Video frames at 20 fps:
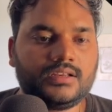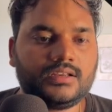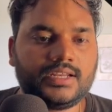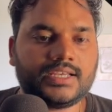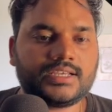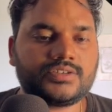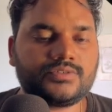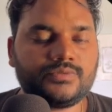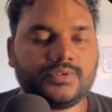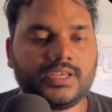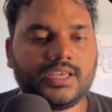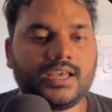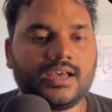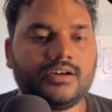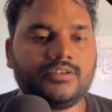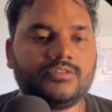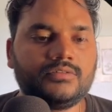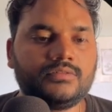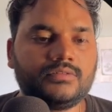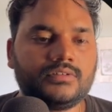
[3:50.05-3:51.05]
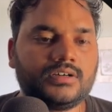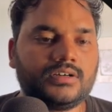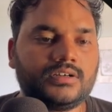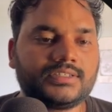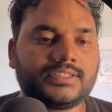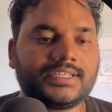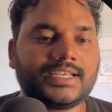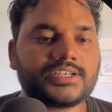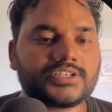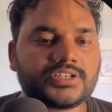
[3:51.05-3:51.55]
Next we have
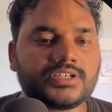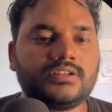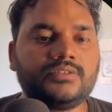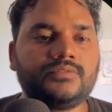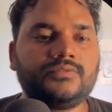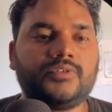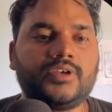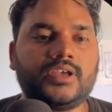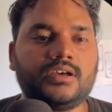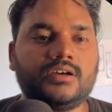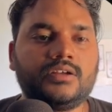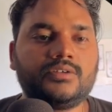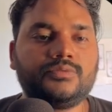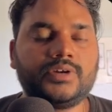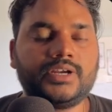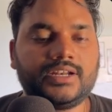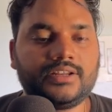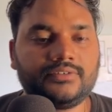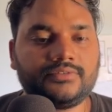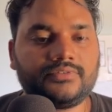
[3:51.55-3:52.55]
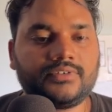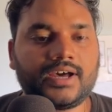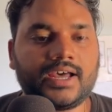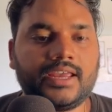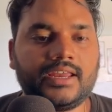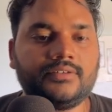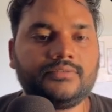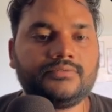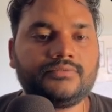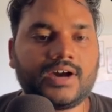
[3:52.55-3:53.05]
a section where we
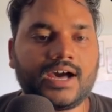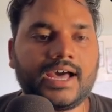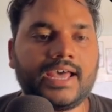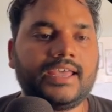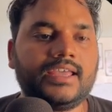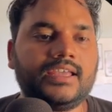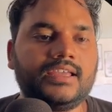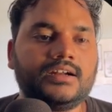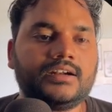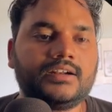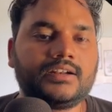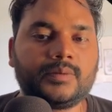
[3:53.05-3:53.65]
define why